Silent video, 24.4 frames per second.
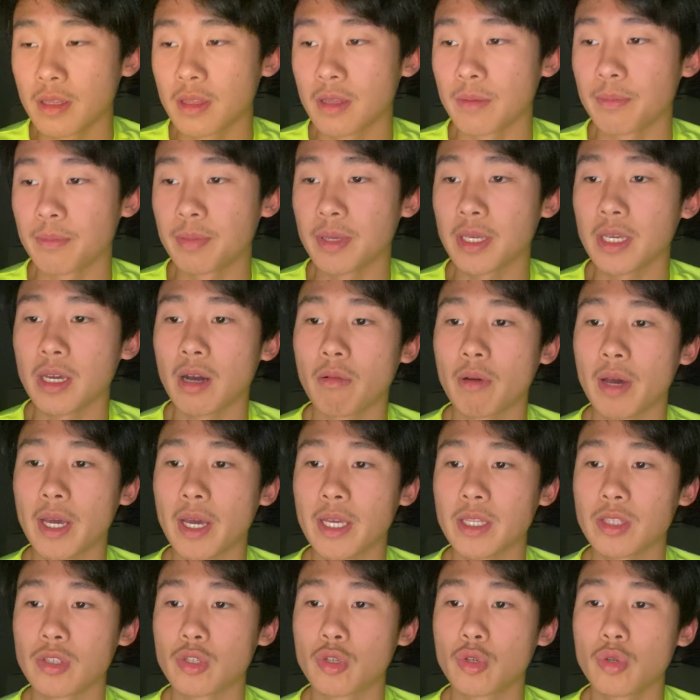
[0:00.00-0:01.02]

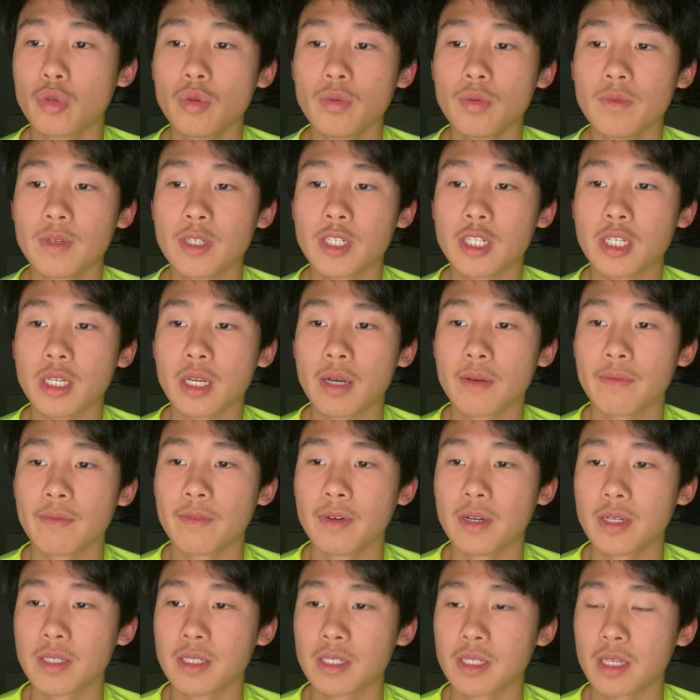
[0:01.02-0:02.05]
PLA2, which
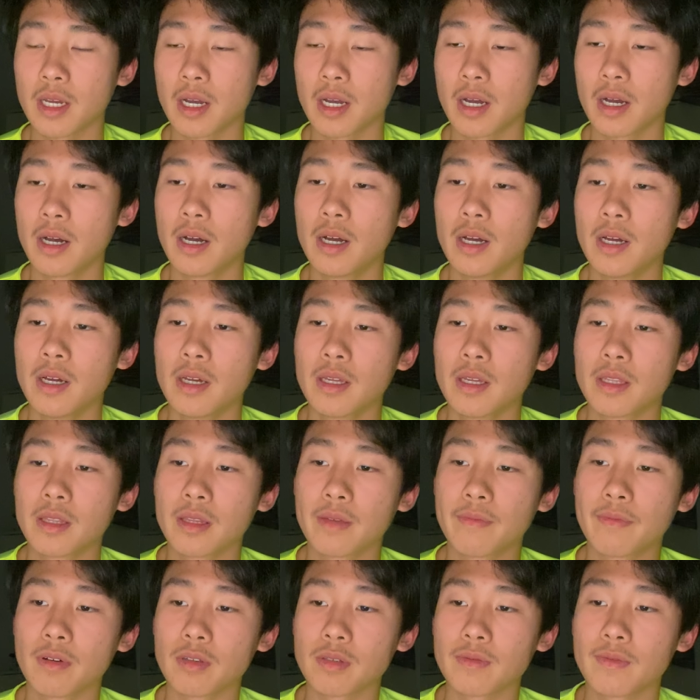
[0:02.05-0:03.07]
converts the
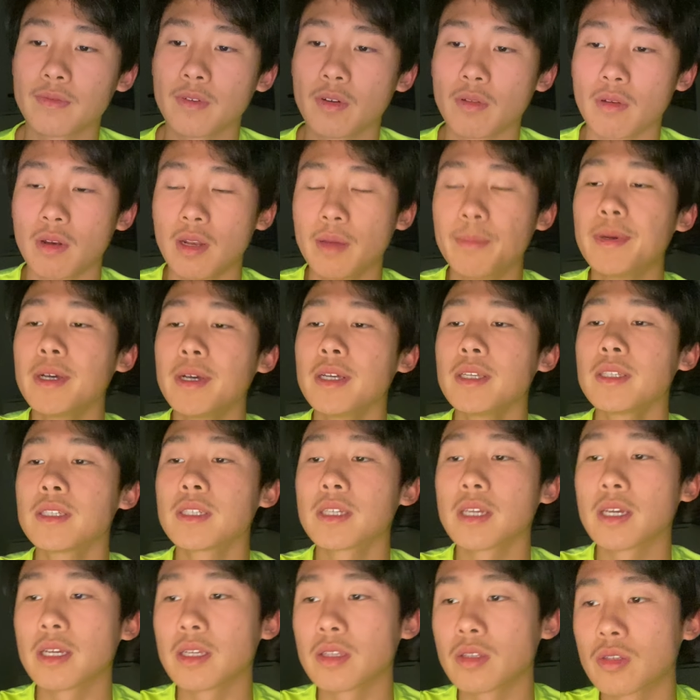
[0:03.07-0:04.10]
phospholipids
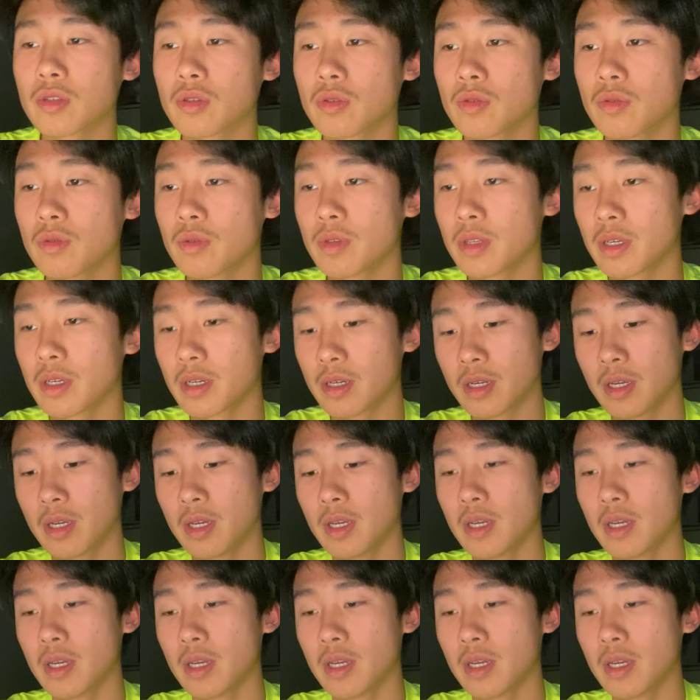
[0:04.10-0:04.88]
into the